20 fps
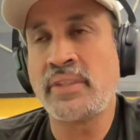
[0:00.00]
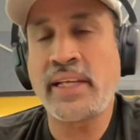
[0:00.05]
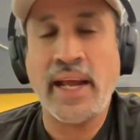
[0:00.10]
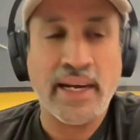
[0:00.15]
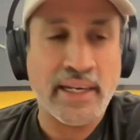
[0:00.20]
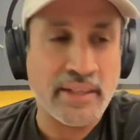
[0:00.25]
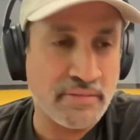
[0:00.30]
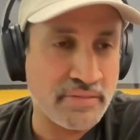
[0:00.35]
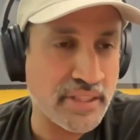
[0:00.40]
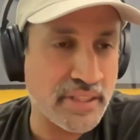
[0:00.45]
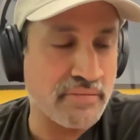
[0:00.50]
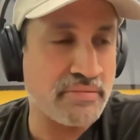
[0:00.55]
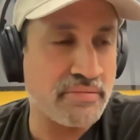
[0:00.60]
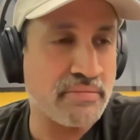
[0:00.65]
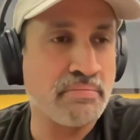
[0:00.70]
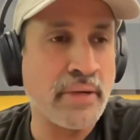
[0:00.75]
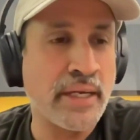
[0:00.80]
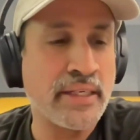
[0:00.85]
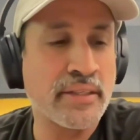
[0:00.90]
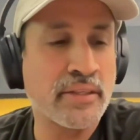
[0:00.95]
Tariffs have
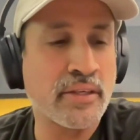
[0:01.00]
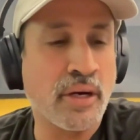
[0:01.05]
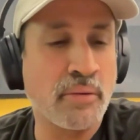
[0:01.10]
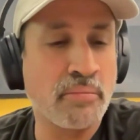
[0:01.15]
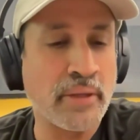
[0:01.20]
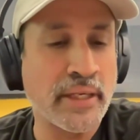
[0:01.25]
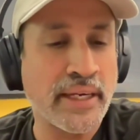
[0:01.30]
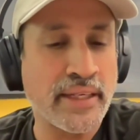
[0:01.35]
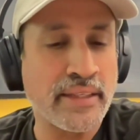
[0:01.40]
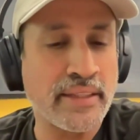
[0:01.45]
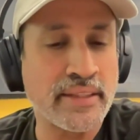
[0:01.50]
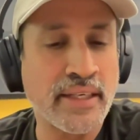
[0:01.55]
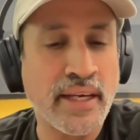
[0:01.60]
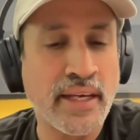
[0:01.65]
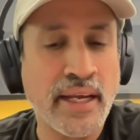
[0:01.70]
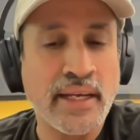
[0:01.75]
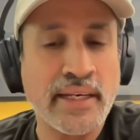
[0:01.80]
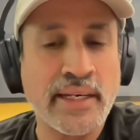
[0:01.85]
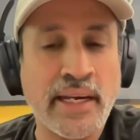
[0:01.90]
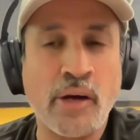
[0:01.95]
made it complicated.
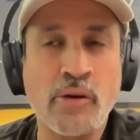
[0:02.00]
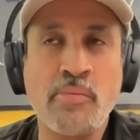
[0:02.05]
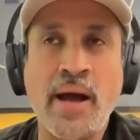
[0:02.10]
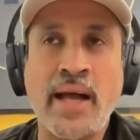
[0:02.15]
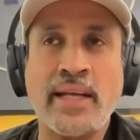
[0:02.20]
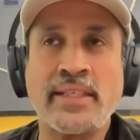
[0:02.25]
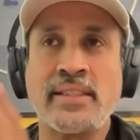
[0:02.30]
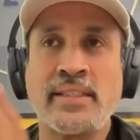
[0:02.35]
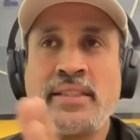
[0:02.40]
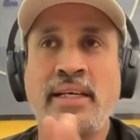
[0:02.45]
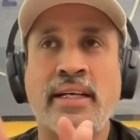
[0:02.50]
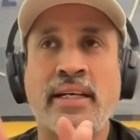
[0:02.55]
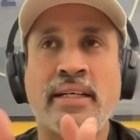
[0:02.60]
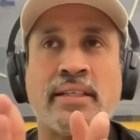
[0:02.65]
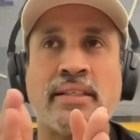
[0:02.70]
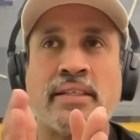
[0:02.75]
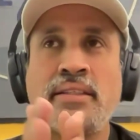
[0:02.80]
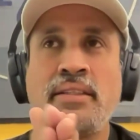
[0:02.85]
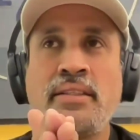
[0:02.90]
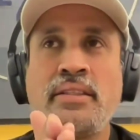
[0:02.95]
Now imagine
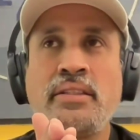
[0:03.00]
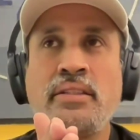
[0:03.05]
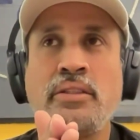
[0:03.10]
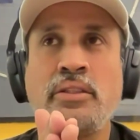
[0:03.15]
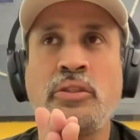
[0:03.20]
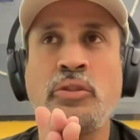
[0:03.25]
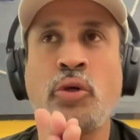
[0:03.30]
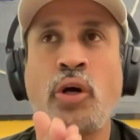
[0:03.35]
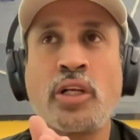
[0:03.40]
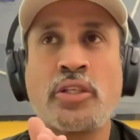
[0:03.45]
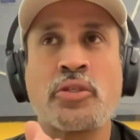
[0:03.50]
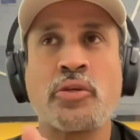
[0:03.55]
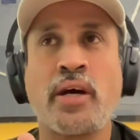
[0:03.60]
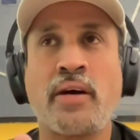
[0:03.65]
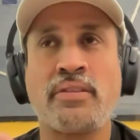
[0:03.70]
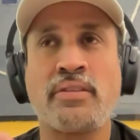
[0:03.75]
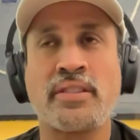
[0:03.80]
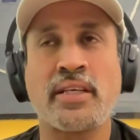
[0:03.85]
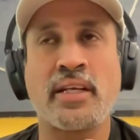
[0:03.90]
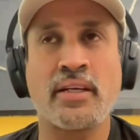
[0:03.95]
that you also
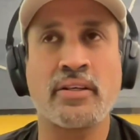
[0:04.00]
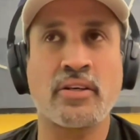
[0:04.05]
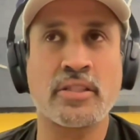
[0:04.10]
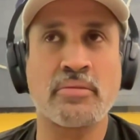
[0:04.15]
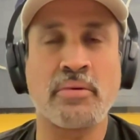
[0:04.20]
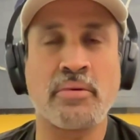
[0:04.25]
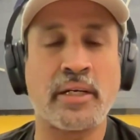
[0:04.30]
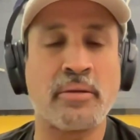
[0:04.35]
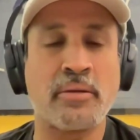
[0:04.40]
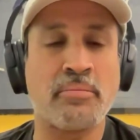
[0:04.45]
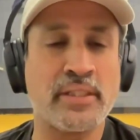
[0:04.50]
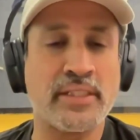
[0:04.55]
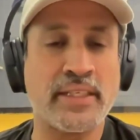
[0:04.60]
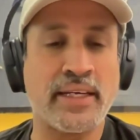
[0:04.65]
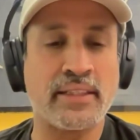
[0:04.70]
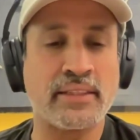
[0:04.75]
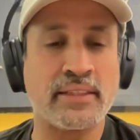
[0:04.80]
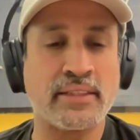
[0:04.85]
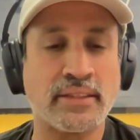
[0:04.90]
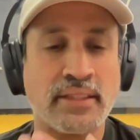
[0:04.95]
have to sell across multiple
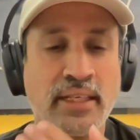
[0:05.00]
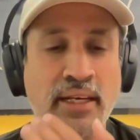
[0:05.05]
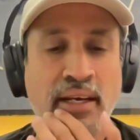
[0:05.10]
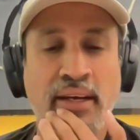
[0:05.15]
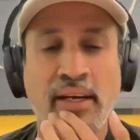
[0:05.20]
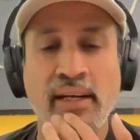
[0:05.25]
channels.